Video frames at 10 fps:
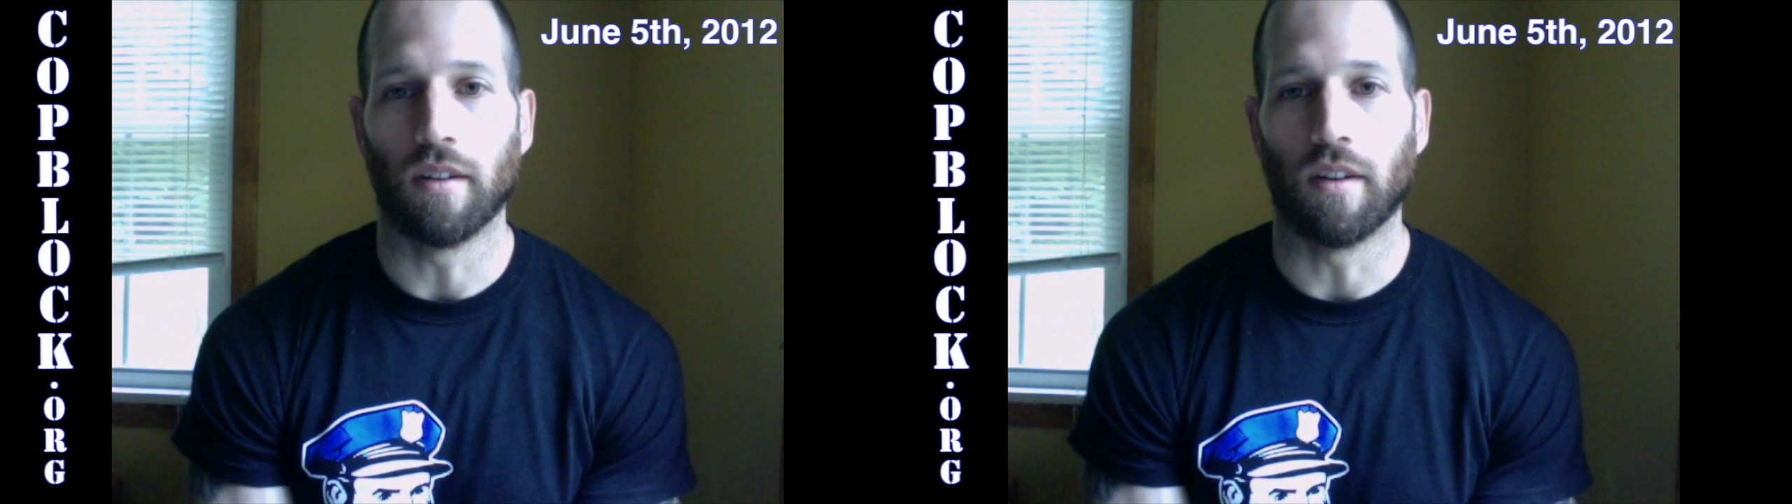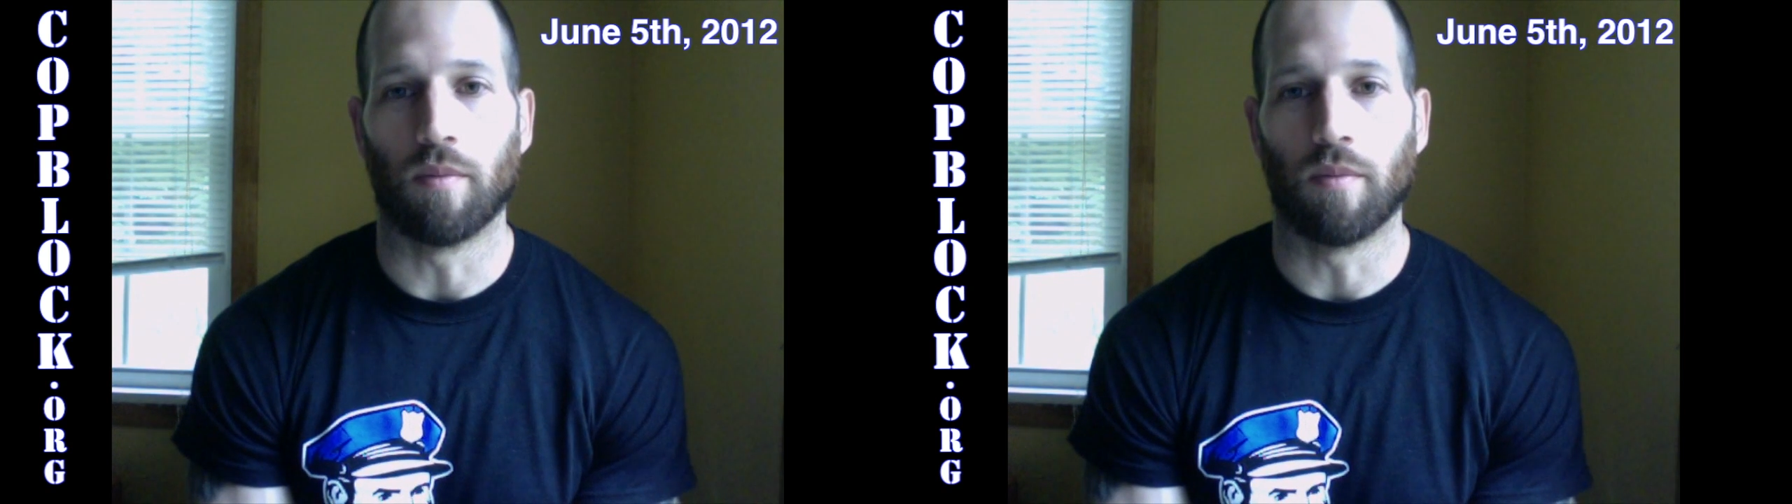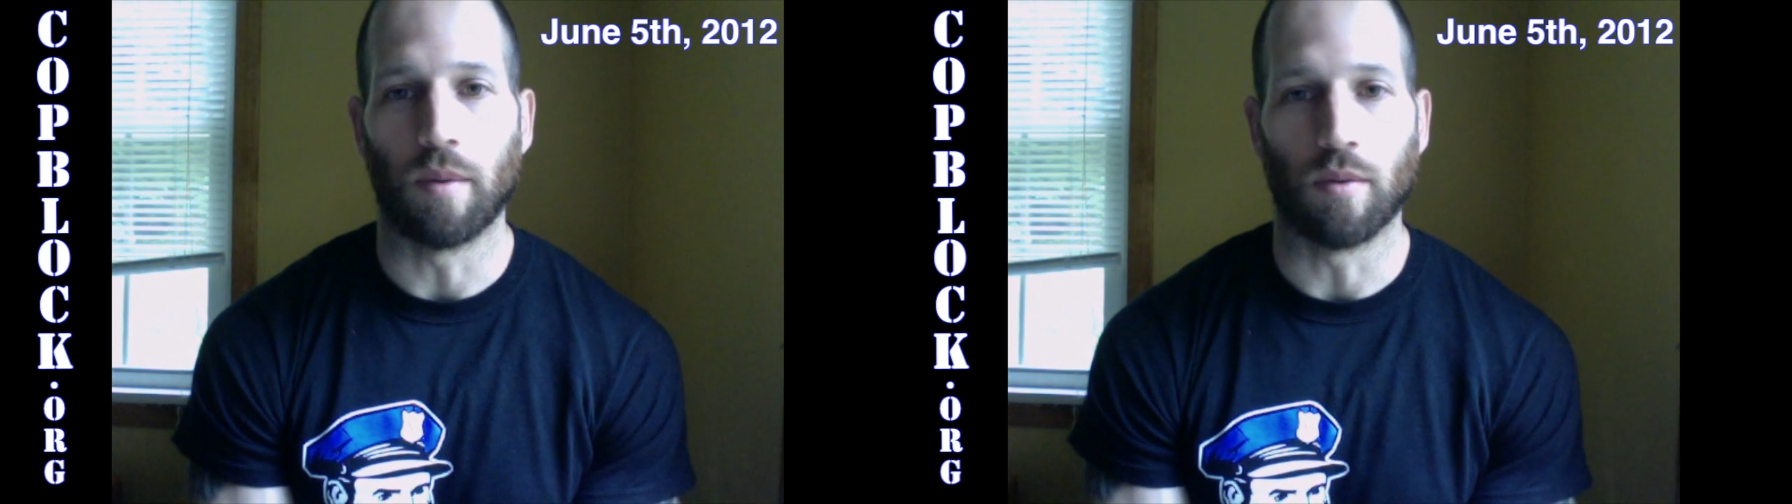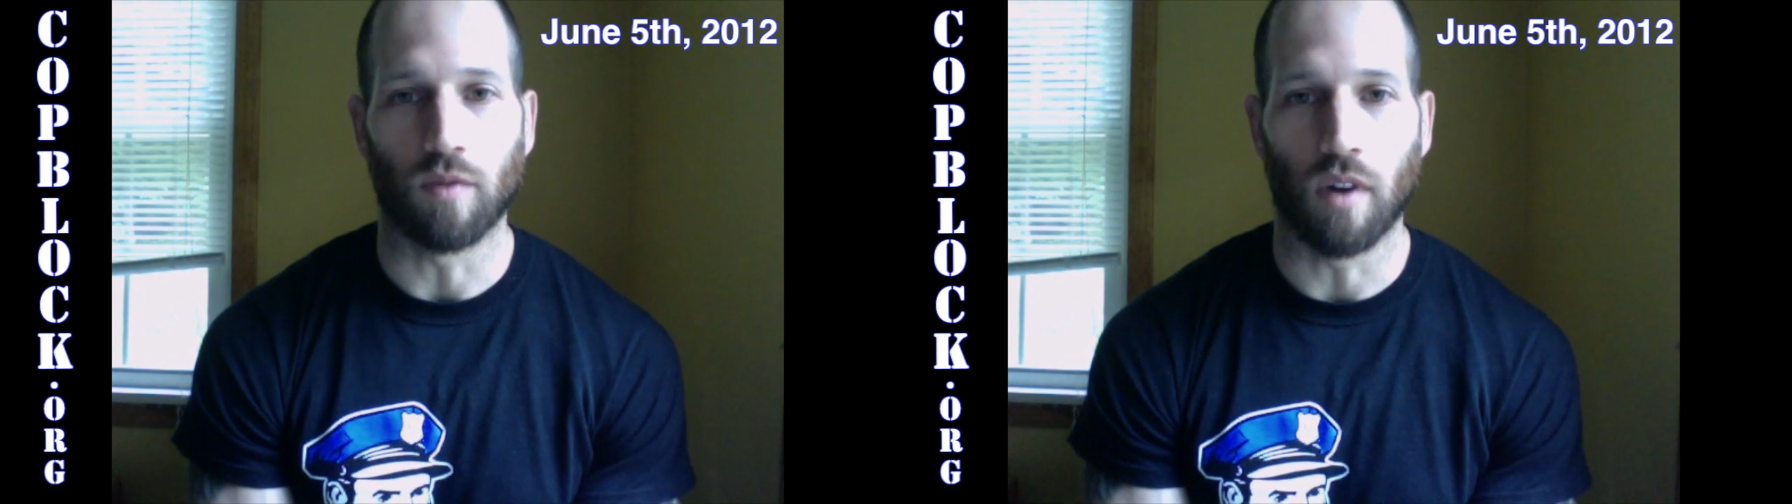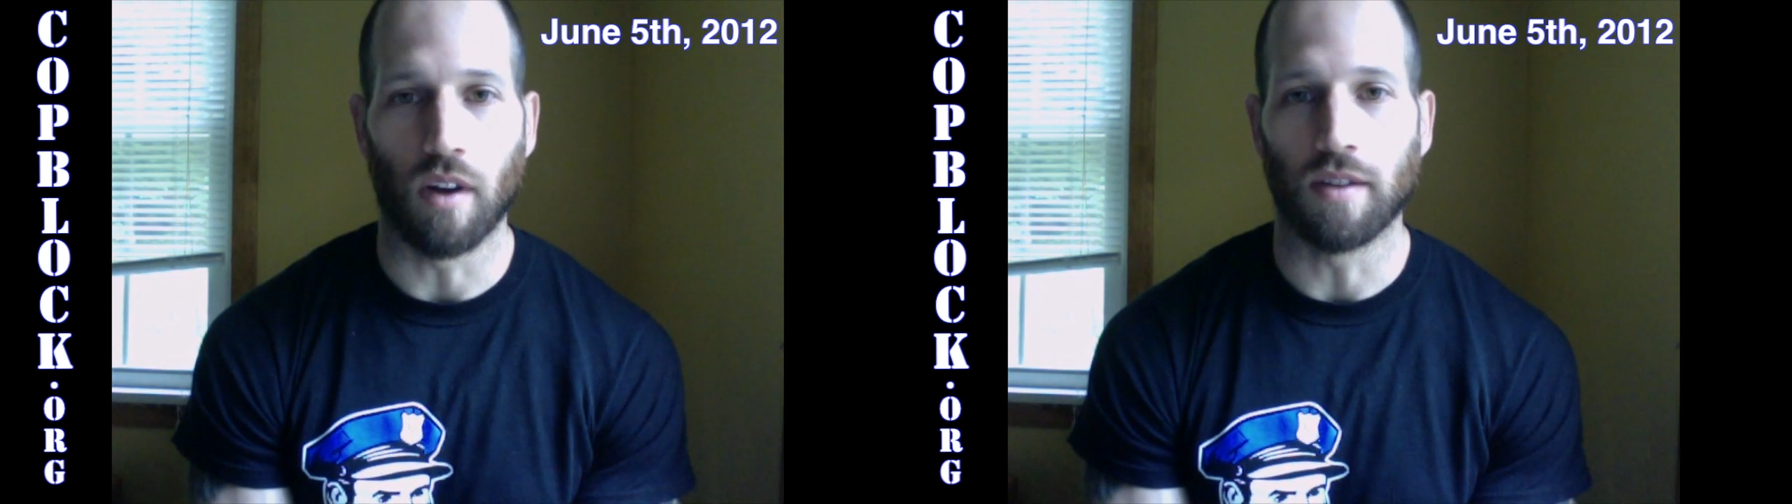you know, people's
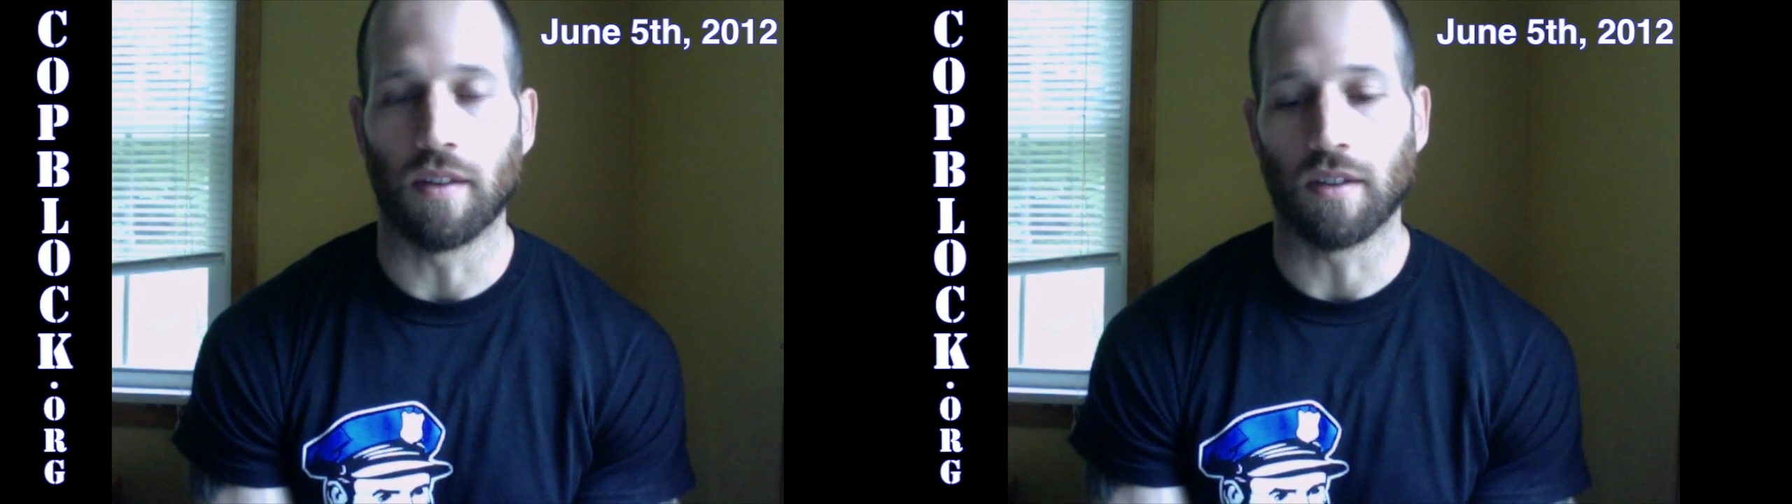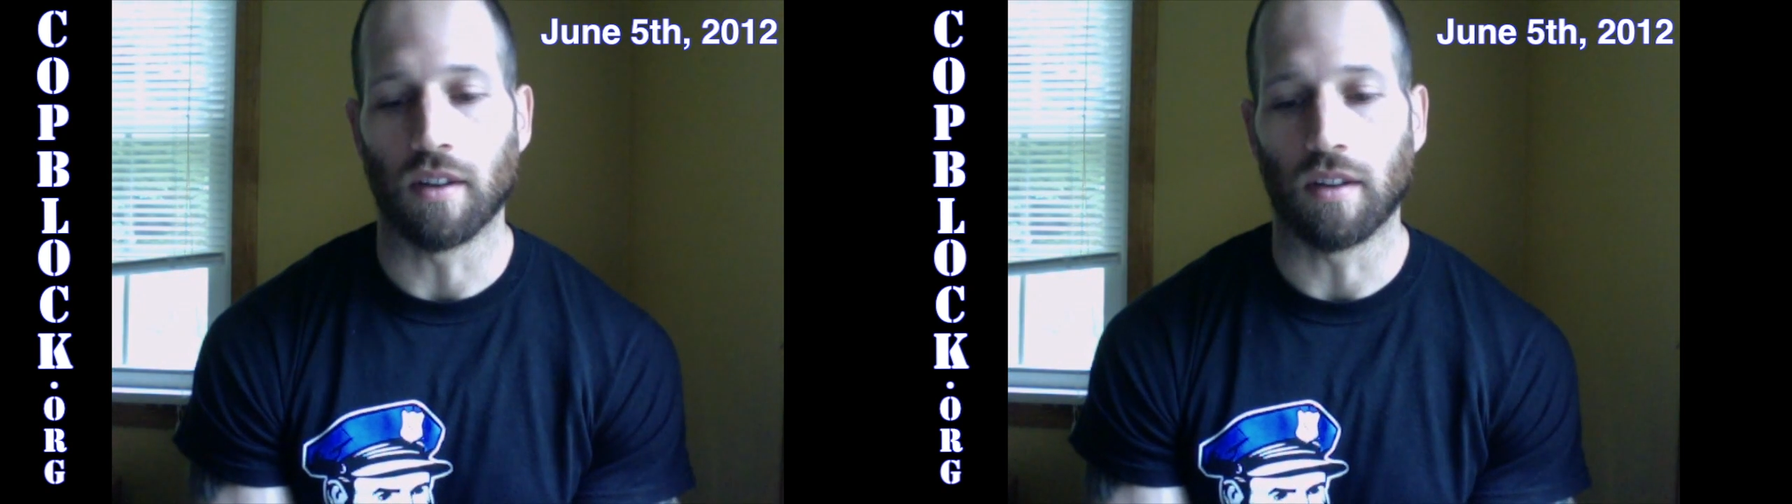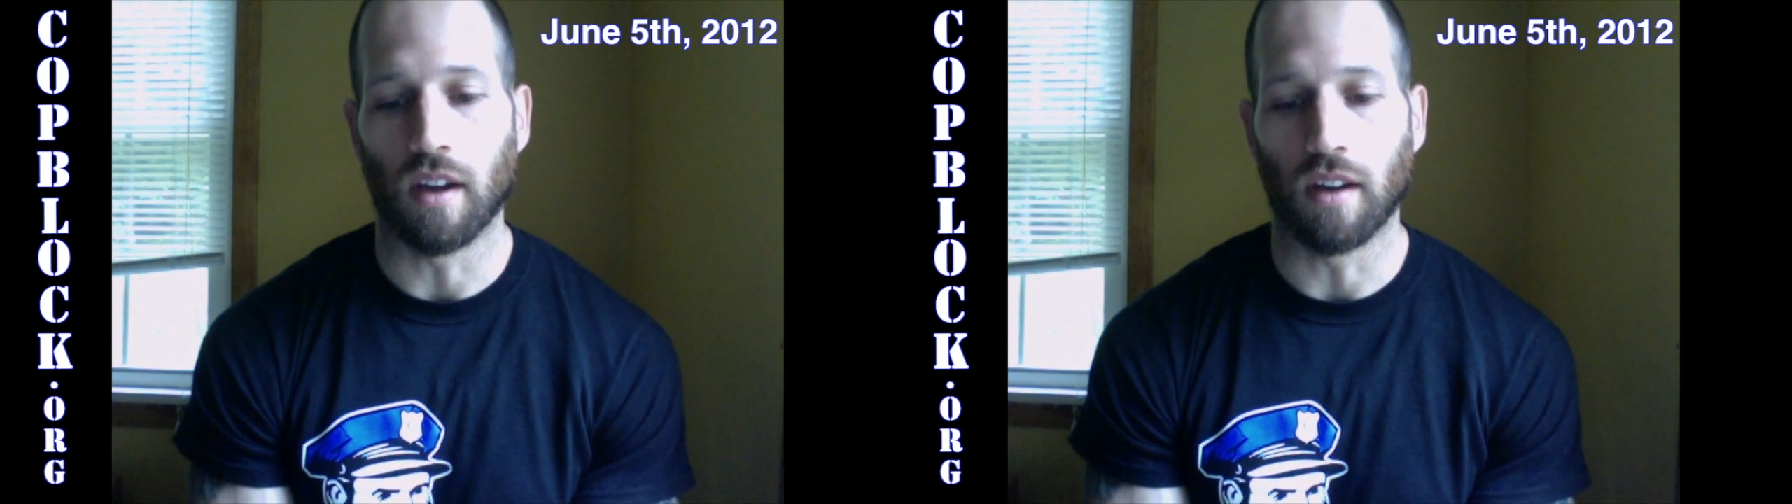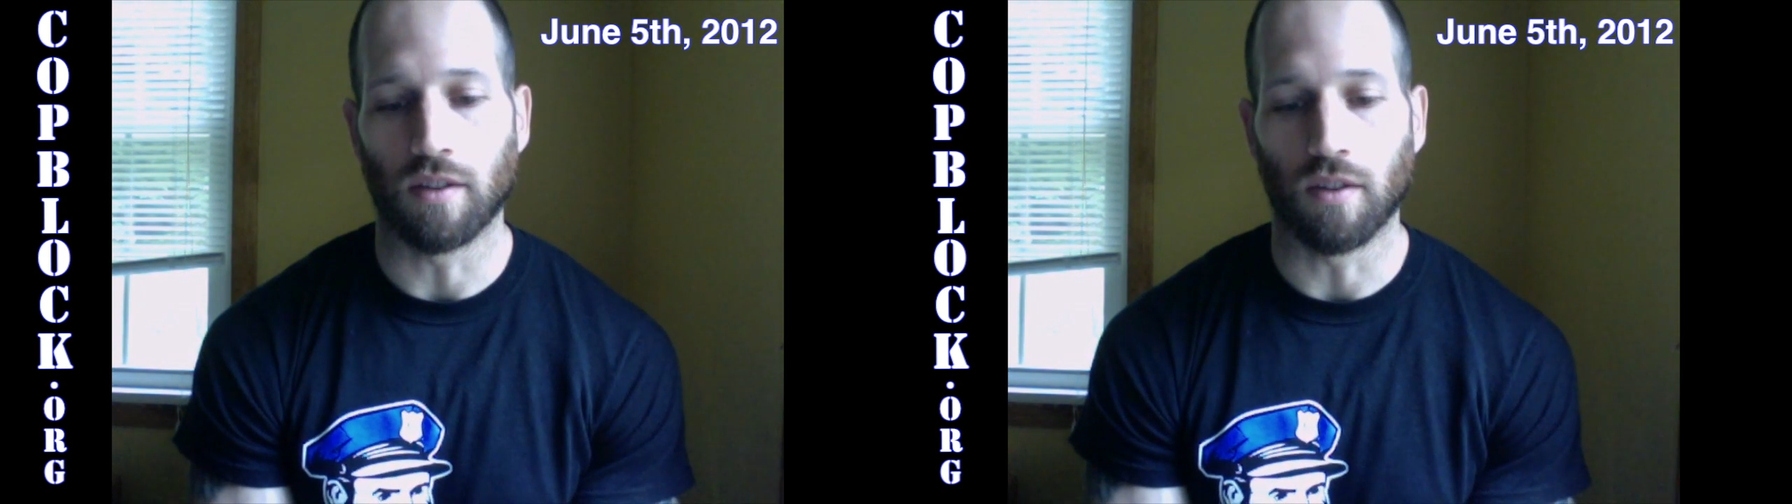rights and things like that.